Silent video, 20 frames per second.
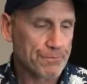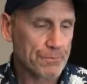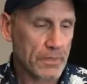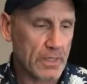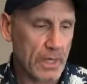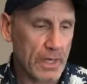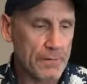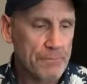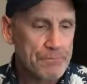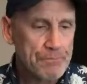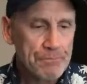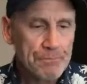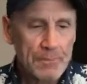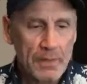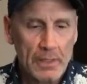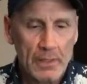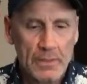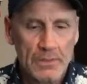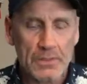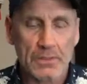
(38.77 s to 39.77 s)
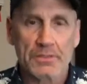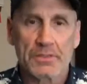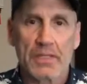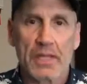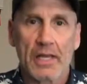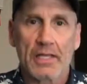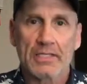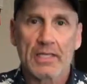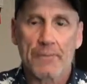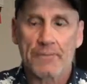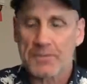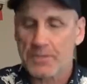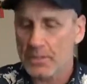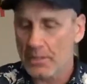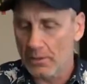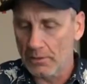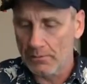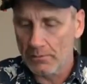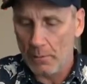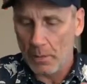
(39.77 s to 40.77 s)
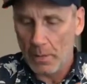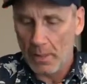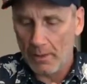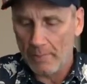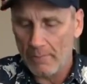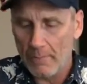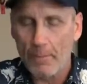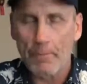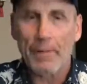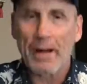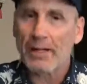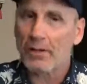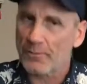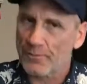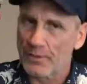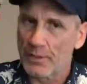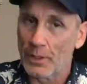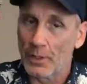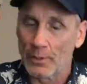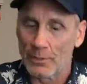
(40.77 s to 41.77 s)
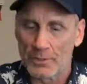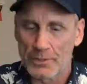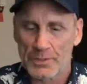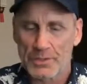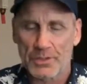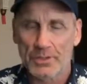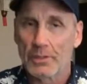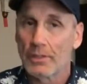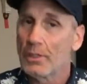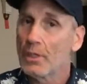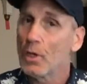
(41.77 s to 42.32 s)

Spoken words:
Okay? So today's episode, microphones.